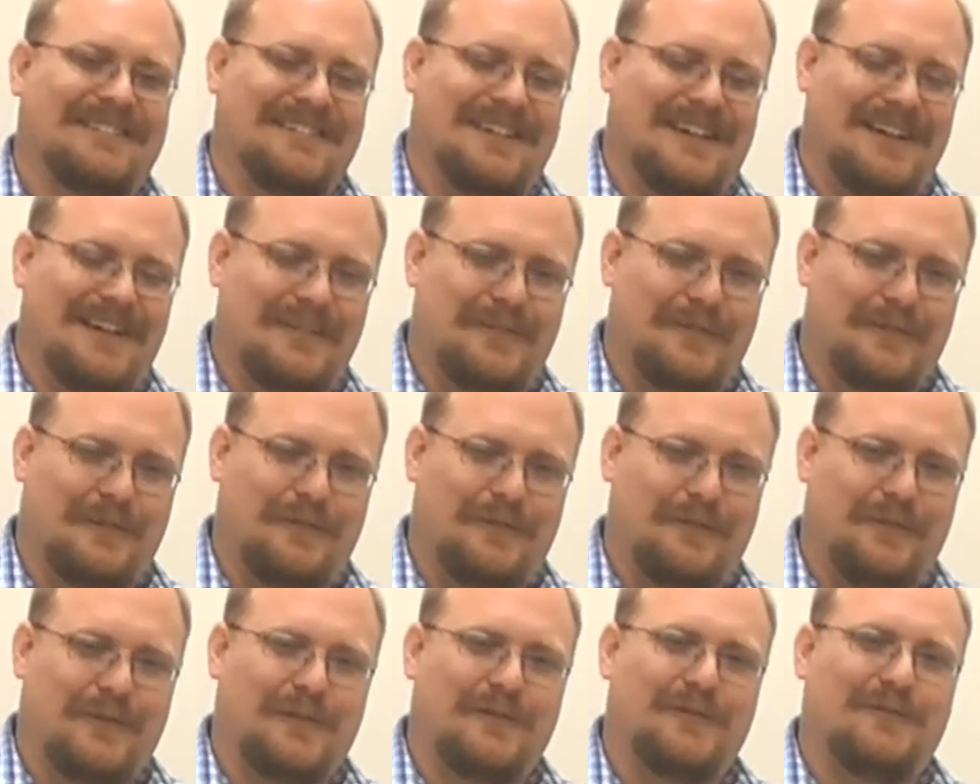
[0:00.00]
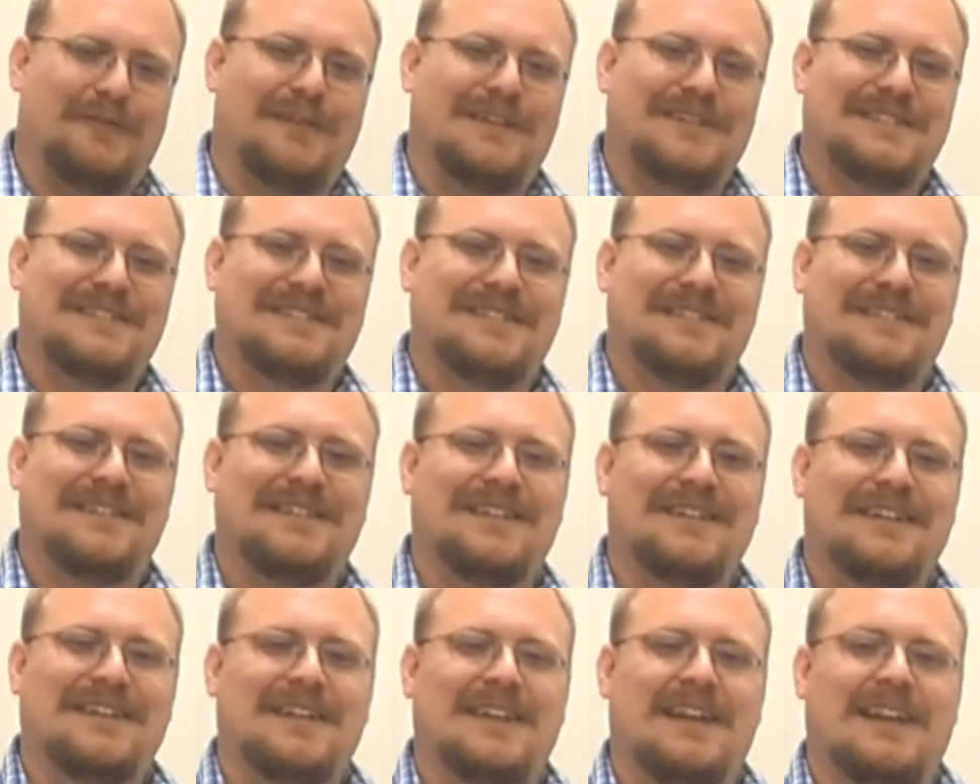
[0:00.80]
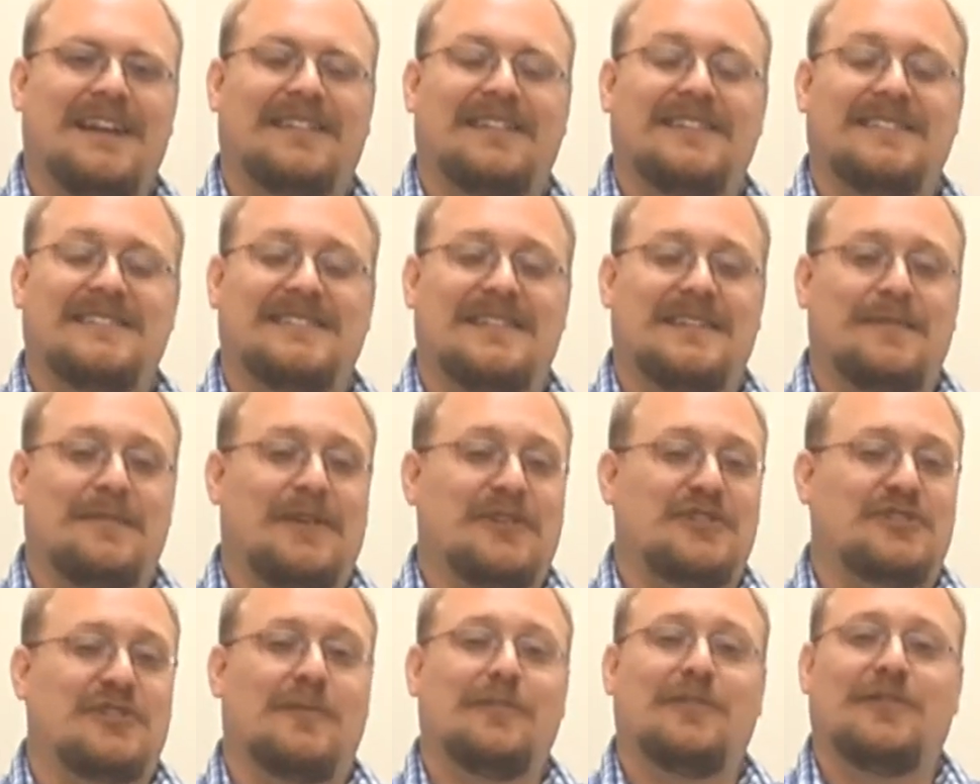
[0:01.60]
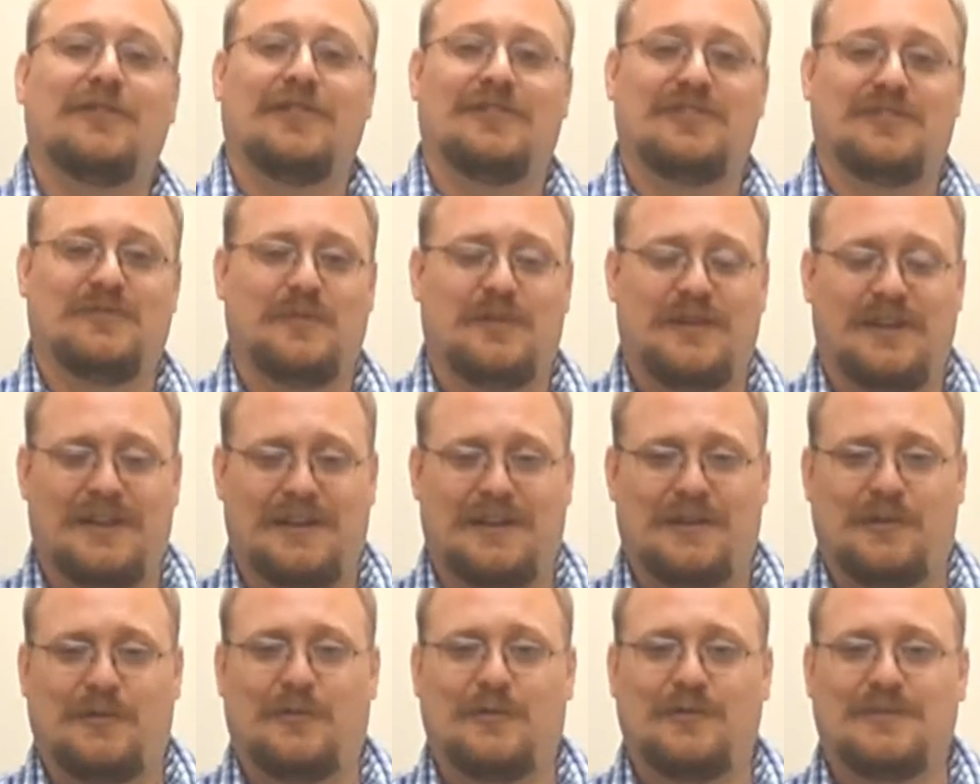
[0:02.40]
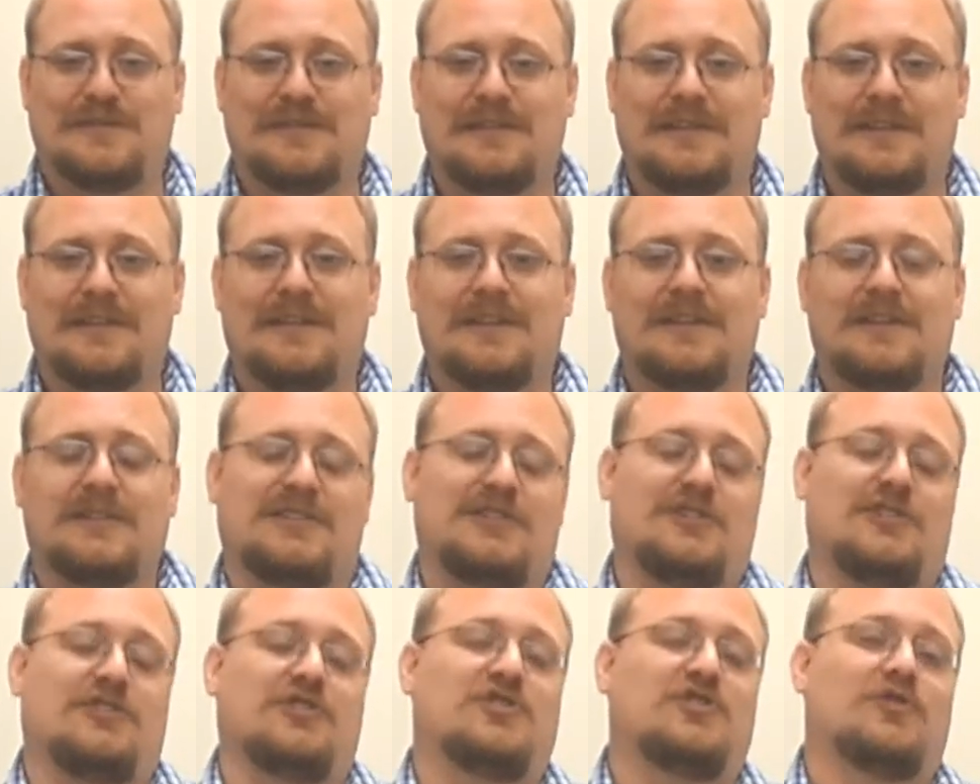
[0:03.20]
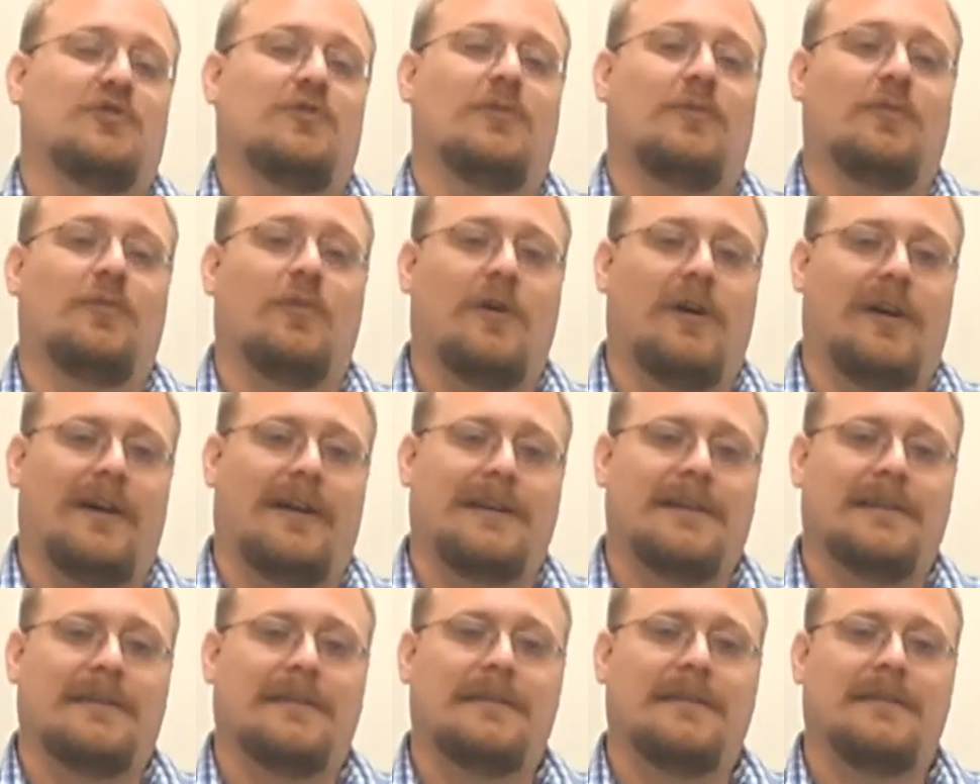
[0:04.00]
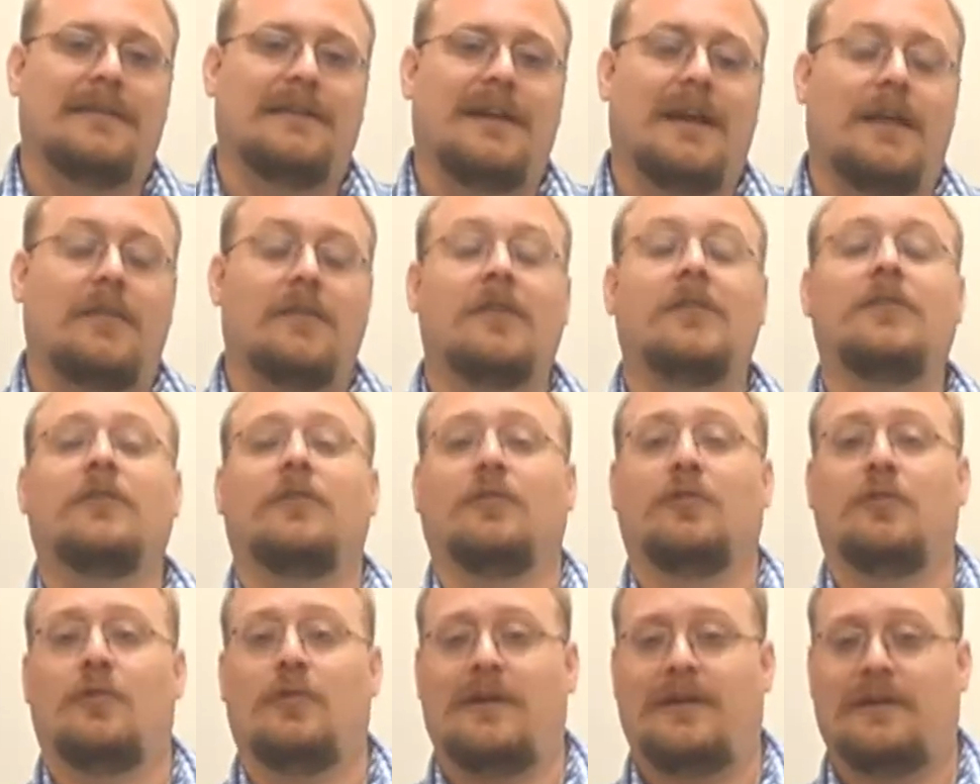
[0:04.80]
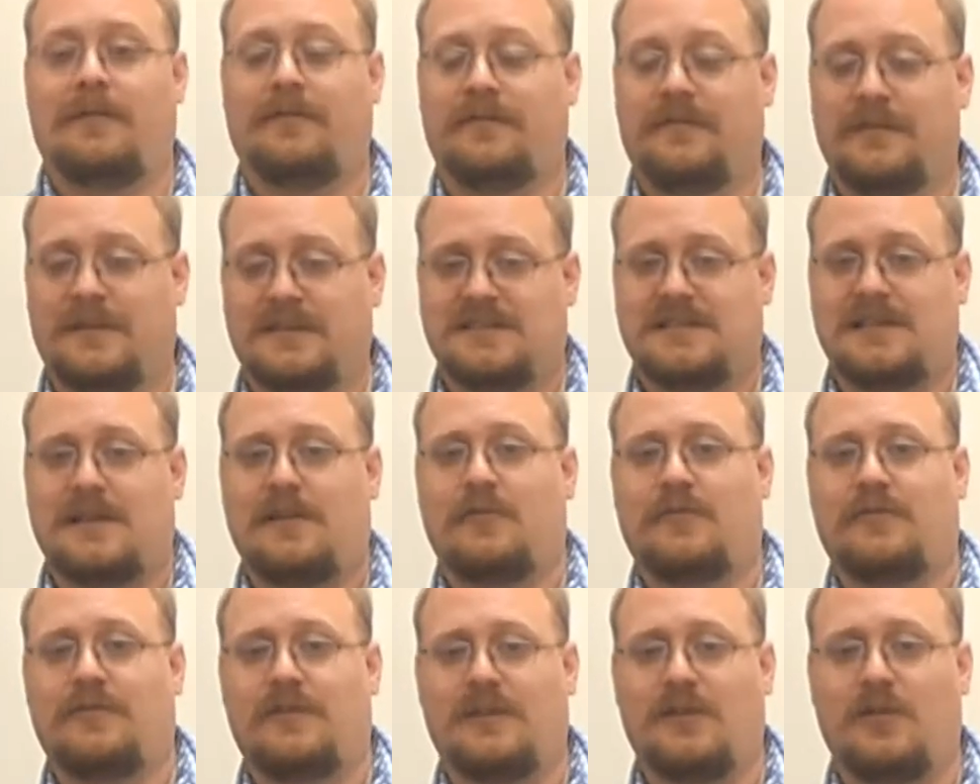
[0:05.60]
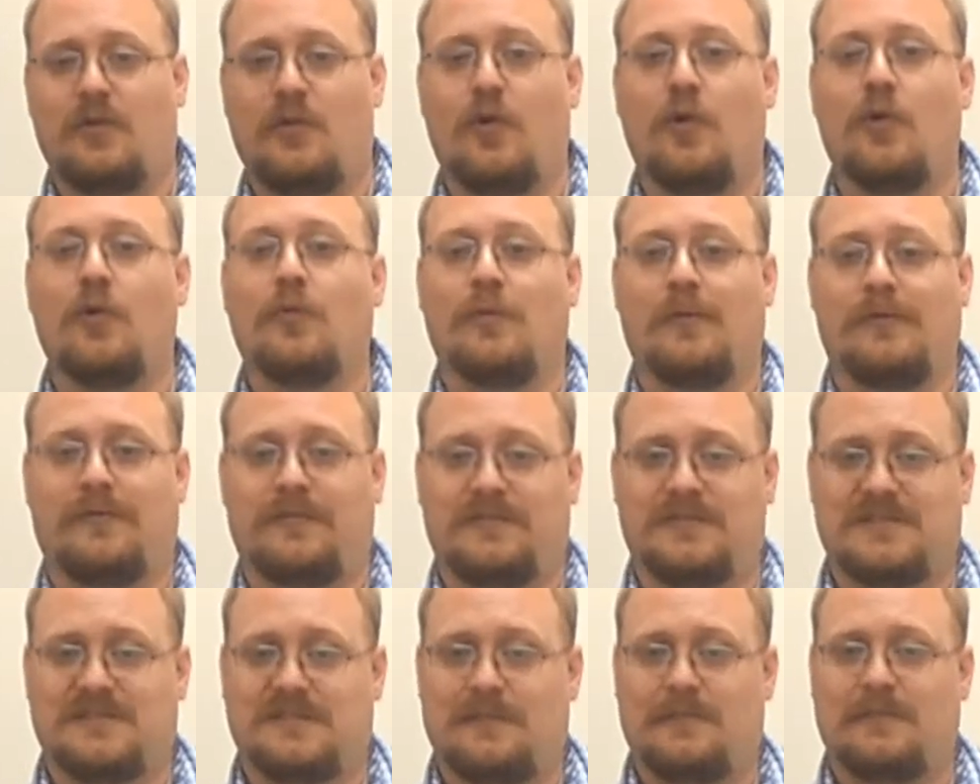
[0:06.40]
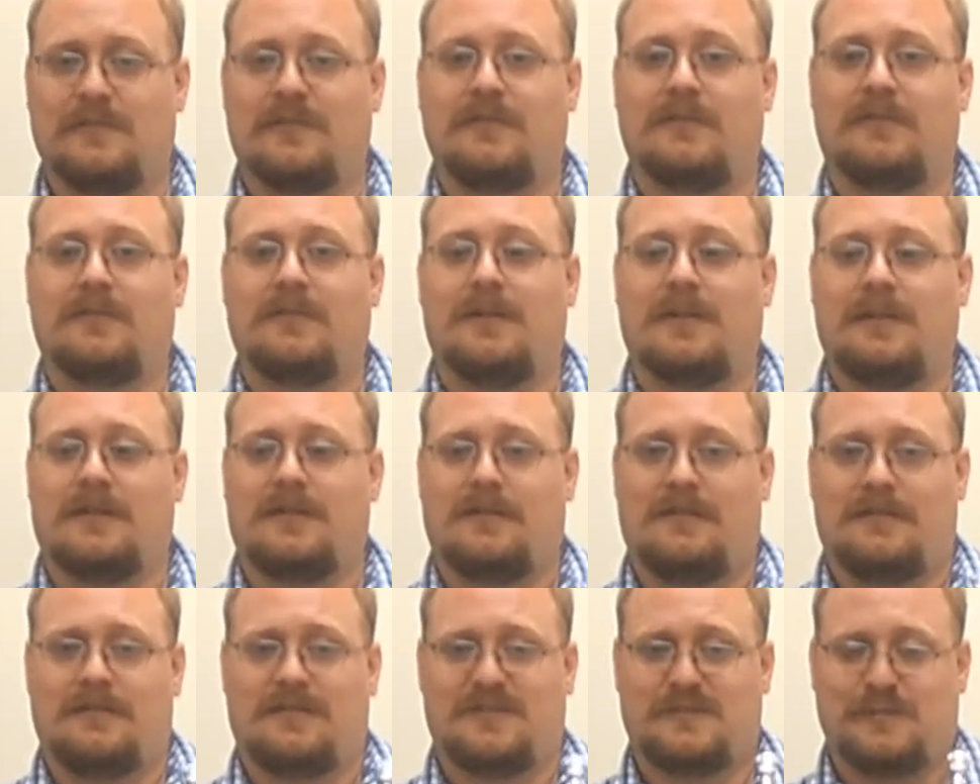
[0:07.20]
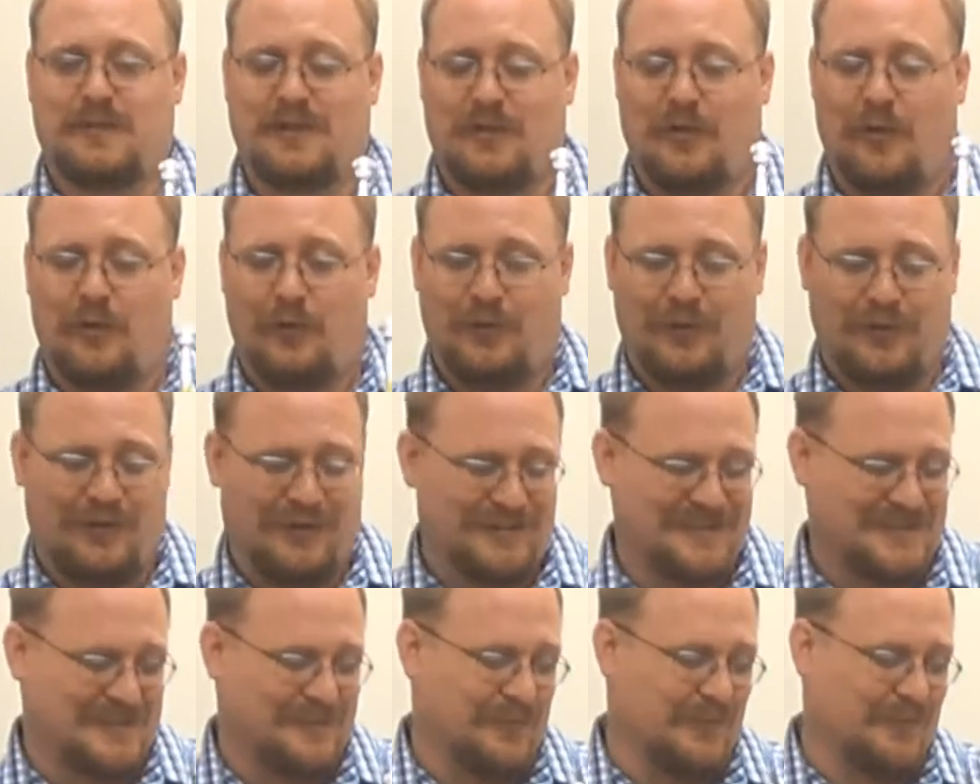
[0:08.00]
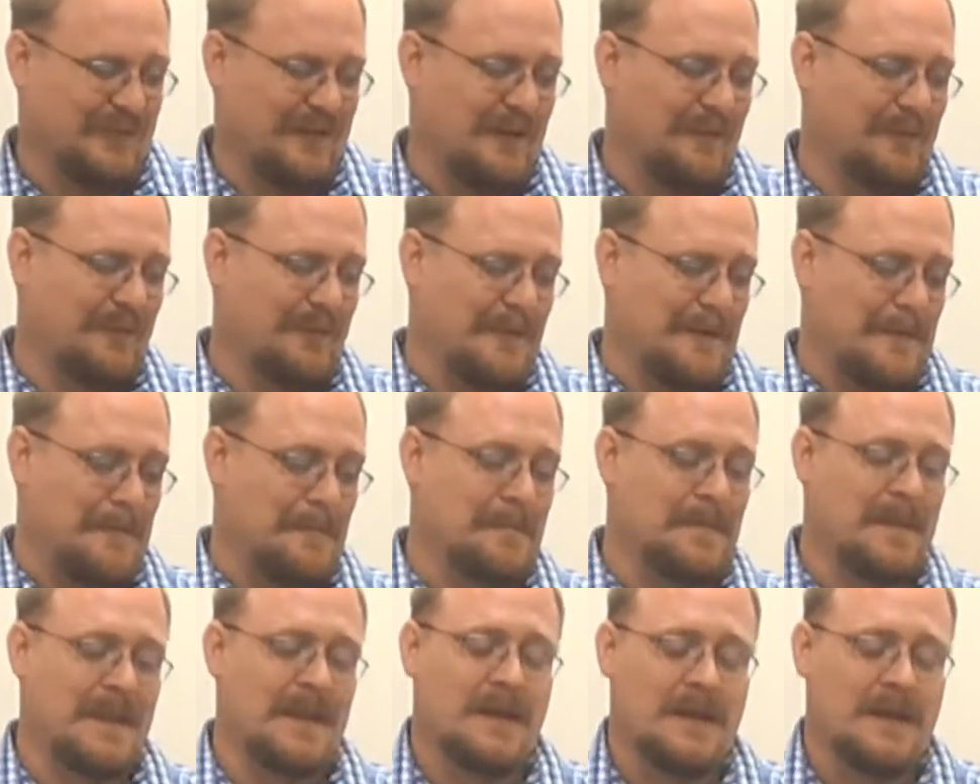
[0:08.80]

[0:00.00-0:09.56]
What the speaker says: on the 5th lesson, and they say, my trumpet doesn't make any noise, you can show them why, and then they'll know how to fix that when they go home over the summer, and they're not going to spend the whole summer without playing.